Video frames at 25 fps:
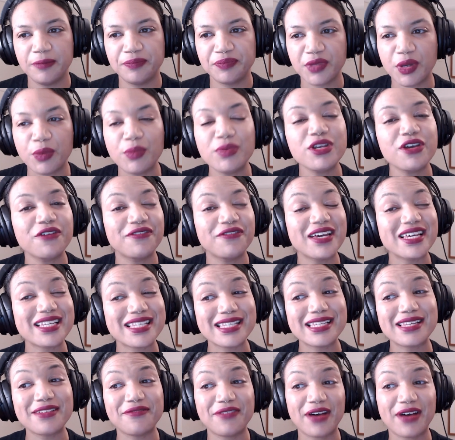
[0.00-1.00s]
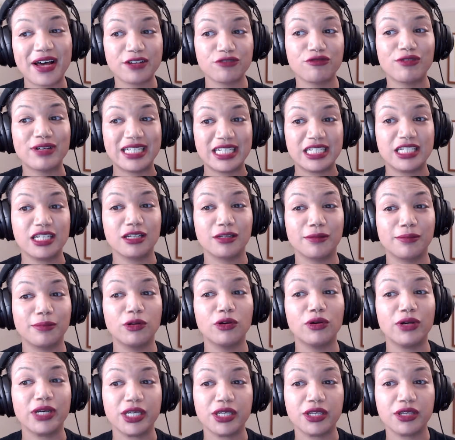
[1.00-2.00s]
And when your fix is in fact ready to
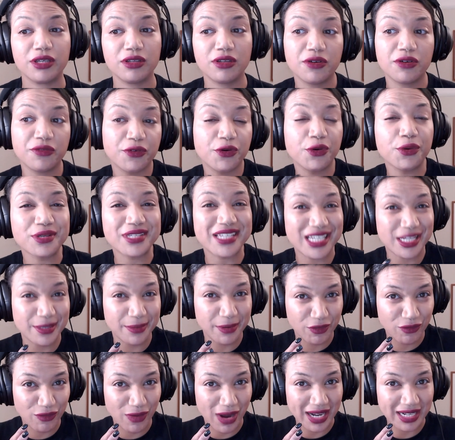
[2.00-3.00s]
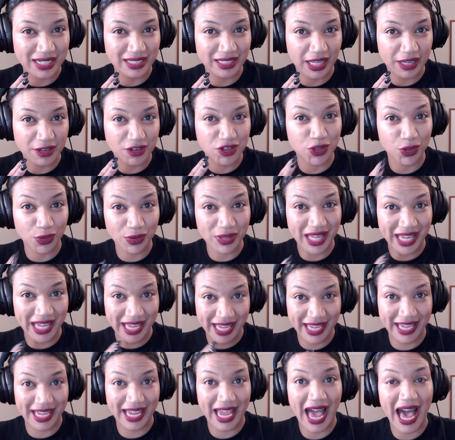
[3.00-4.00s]
deploy, you of course need to be sure that
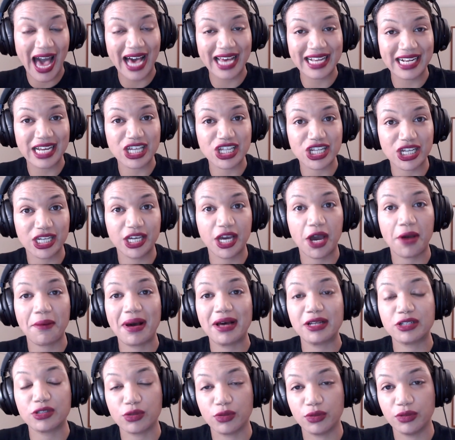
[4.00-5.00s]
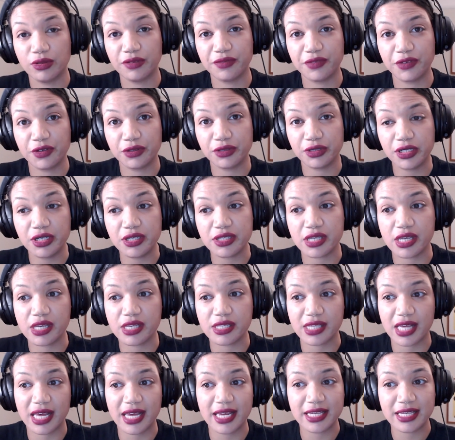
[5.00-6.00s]
it can actually go out to all of your
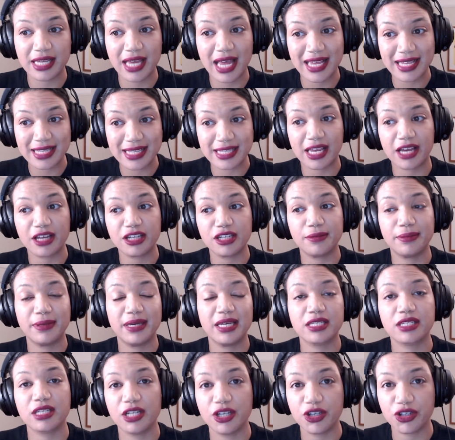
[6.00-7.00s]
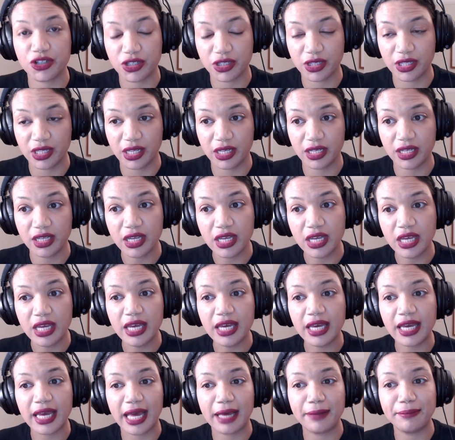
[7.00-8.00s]
users, that it is going to be a solution that
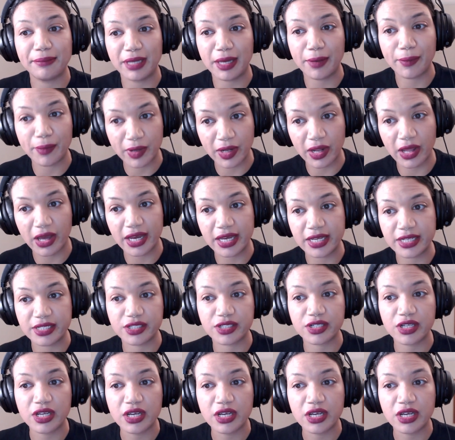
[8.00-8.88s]
can be applied